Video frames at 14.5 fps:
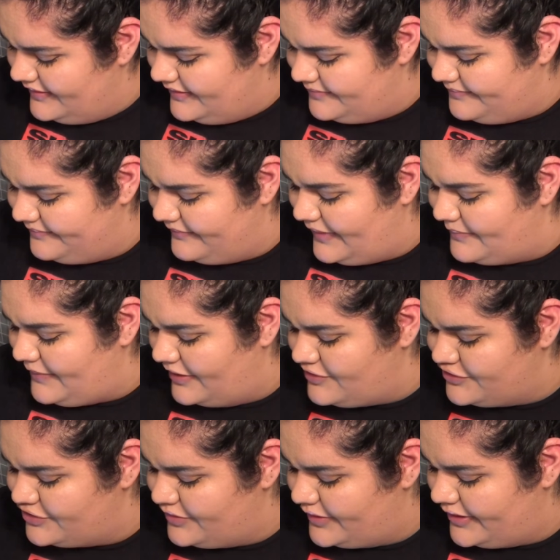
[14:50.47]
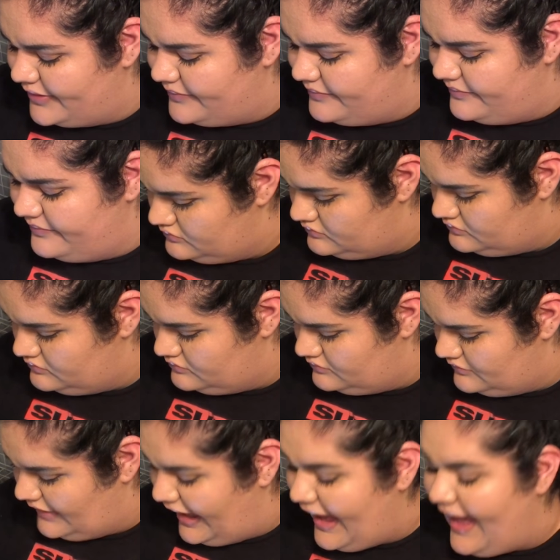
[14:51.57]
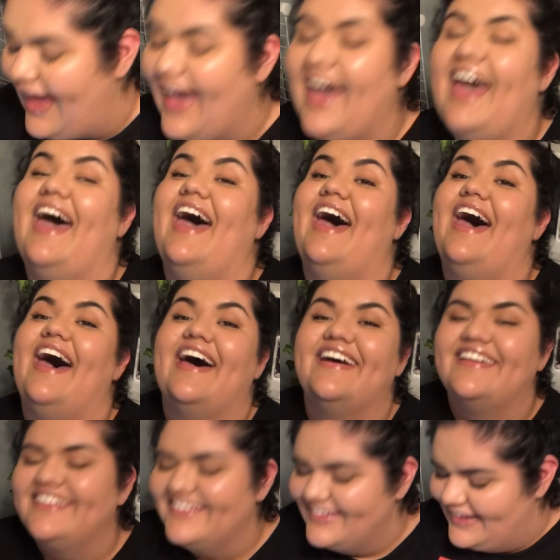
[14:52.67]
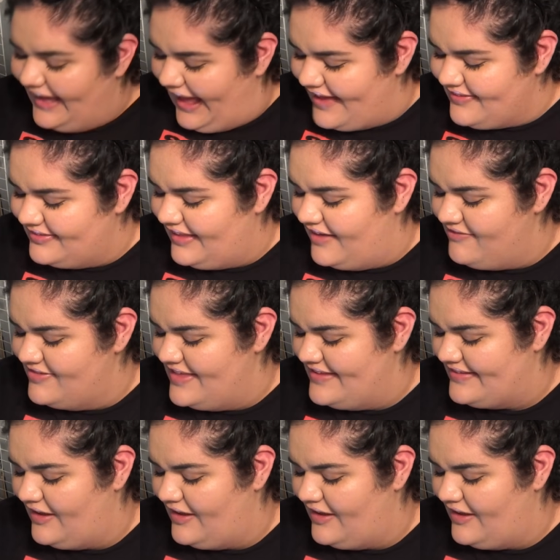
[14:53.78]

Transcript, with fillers: Hmm, I'm not sure. I love this.